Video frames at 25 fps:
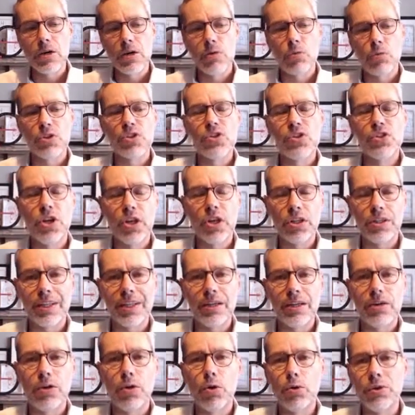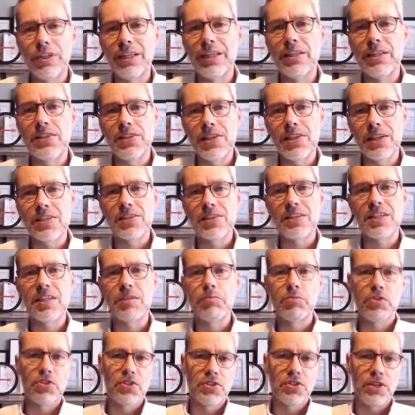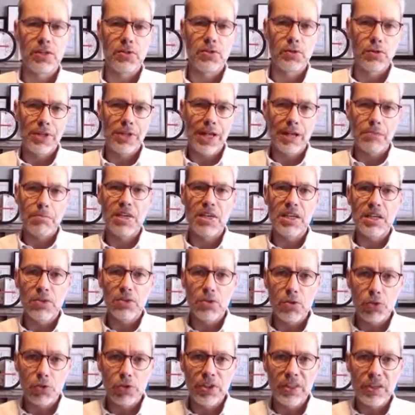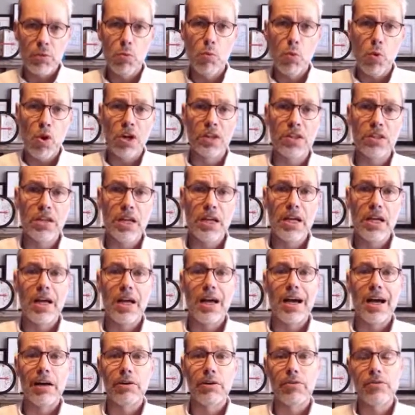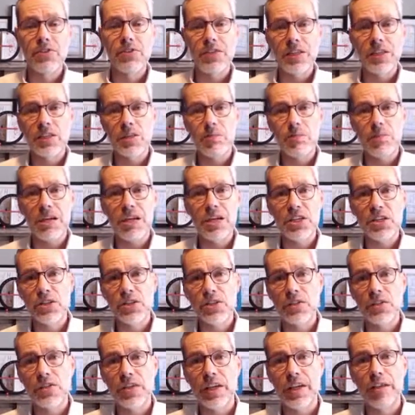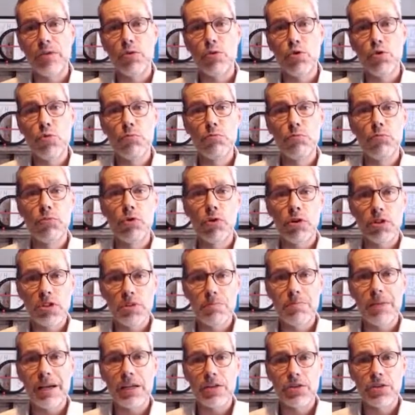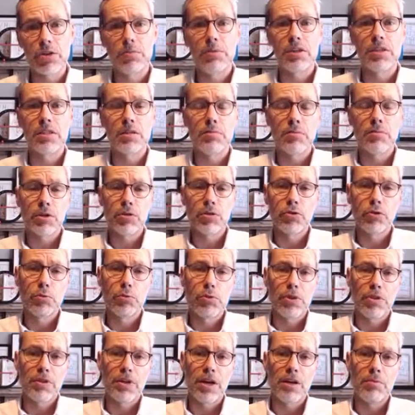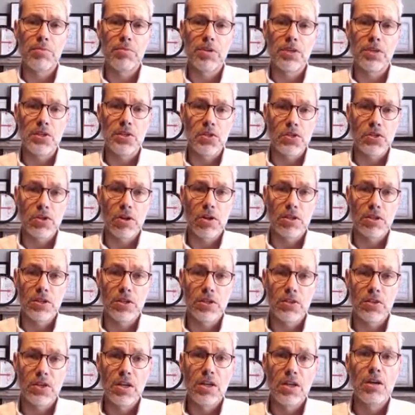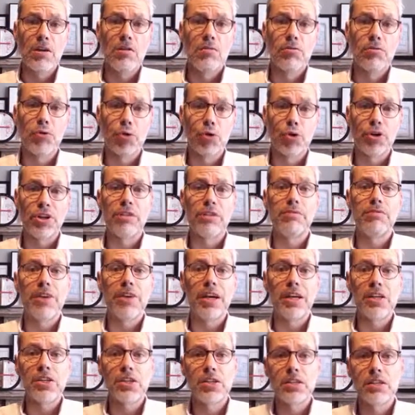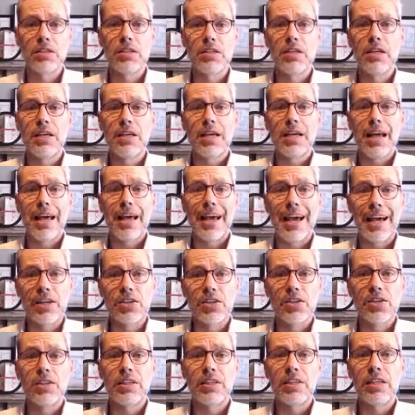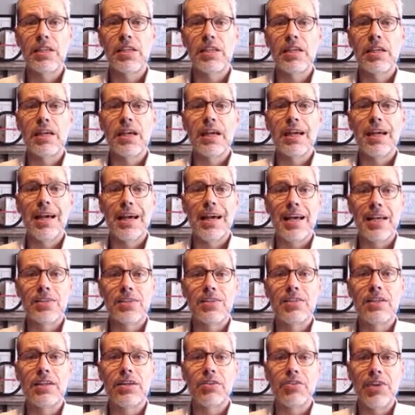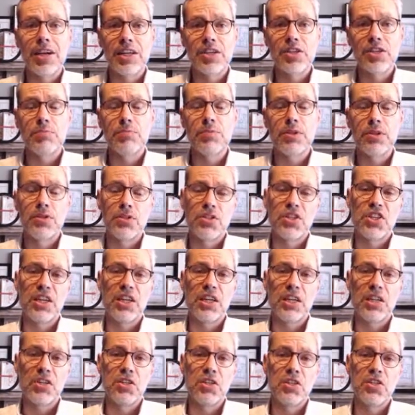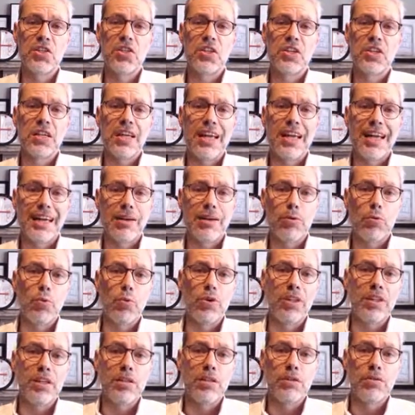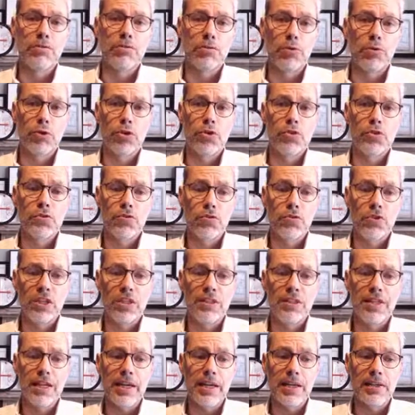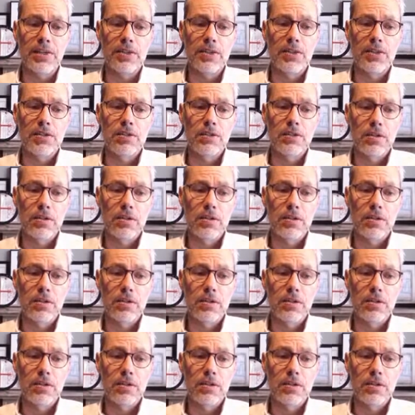was done only in 16%. So that means only 1 out of 6 patients in whom broad-spectrum antimicrobial therapy started for an infection actually has their regimen changed within the first 3 days.